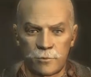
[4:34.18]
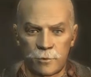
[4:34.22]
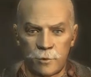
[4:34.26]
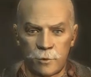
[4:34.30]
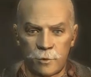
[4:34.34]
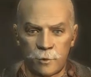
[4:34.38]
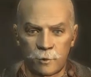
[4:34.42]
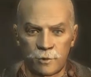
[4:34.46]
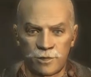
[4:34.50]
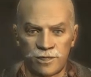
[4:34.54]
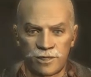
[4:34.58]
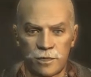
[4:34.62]

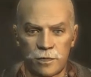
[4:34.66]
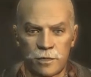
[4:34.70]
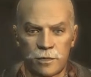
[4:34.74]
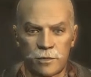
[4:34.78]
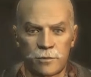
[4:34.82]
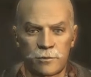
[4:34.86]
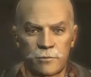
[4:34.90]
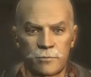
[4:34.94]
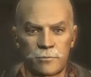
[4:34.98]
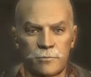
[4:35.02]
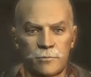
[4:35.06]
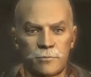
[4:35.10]

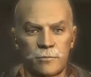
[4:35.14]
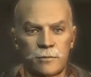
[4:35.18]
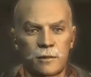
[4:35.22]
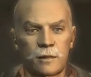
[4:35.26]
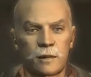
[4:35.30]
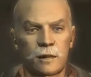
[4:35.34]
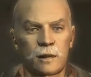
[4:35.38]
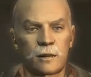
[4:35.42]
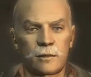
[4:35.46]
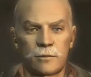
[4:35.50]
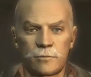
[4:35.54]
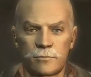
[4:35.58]
Okay.
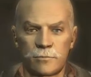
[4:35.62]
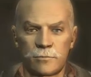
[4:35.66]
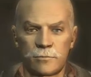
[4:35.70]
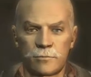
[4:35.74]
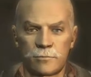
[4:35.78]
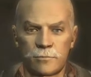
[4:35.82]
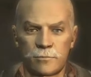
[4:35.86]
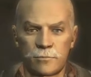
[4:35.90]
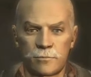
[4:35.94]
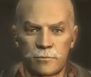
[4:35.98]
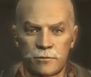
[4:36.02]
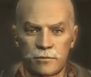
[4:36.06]

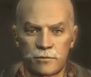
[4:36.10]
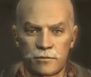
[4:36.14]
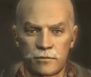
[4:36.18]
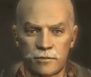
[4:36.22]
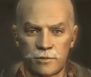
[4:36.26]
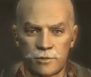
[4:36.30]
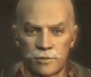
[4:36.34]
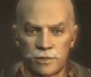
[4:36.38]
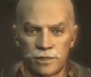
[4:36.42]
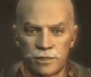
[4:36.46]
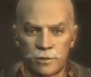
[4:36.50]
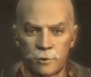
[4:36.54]

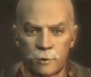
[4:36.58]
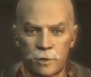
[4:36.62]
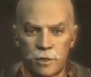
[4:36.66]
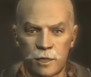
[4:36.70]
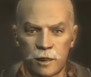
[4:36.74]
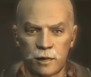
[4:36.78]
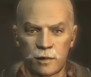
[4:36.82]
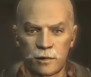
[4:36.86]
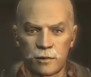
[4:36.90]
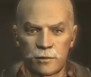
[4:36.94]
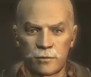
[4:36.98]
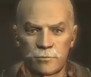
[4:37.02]
First
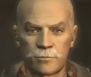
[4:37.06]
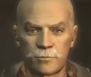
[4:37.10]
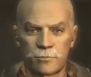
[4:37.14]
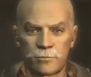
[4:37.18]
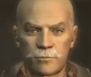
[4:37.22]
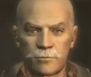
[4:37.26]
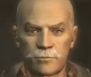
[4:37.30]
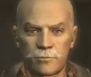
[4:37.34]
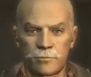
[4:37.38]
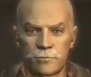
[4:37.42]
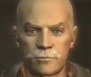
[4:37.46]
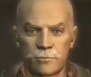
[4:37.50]
one.
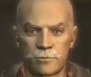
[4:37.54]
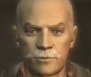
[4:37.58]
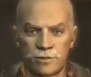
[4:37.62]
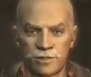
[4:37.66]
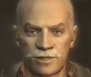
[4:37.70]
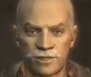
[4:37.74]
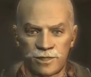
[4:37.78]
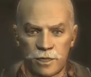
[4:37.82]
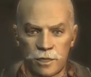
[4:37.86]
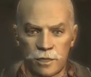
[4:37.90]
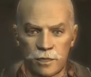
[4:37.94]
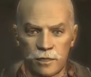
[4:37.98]

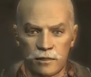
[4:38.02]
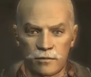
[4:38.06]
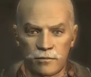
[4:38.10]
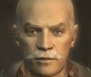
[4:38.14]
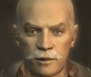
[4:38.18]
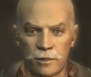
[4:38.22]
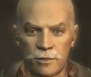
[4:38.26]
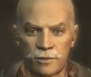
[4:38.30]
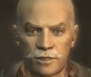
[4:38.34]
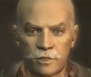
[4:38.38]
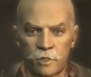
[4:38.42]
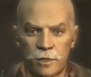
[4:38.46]

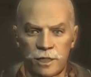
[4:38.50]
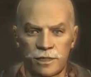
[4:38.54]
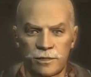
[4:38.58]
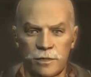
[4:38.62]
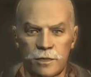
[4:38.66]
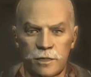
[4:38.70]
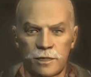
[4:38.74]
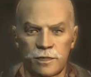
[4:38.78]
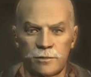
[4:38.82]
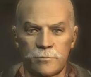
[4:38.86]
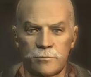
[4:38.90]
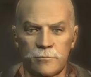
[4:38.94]
Conflict just
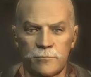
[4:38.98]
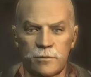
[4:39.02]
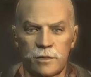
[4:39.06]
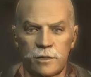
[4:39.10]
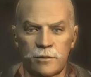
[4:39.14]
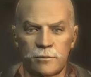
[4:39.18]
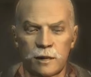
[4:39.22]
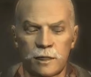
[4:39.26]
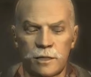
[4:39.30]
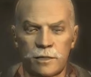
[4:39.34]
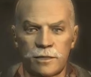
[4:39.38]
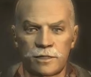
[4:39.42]
ain't in my
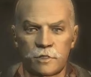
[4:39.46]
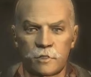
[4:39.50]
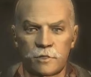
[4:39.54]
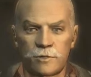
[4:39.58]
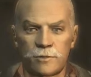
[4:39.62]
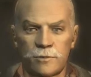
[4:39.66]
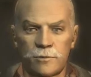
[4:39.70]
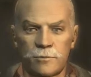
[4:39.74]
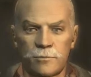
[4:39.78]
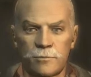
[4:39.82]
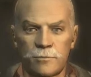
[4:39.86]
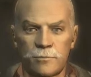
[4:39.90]
nature.
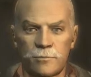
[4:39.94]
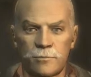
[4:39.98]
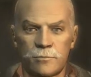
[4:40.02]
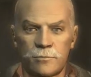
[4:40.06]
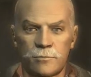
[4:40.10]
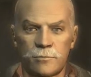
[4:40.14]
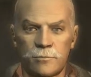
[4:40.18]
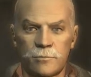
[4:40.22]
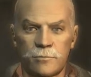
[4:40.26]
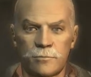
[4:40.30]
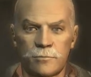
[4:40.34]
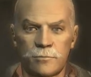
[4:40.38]

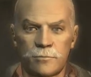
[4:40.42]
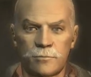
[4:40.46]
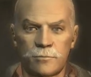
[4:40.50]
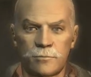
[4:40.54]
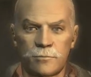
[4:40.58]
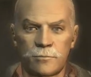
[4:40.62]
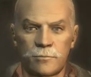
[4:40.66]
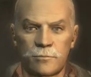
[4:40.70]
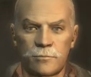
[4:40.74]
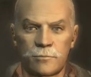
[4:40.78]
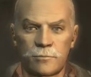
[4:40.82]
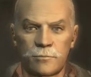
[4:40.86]
That is very
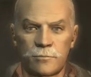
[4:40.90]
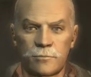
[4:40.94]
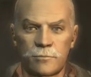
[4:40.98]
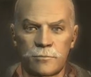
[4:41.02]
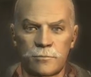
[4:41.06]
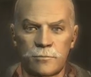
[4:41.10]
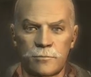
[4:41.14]
true.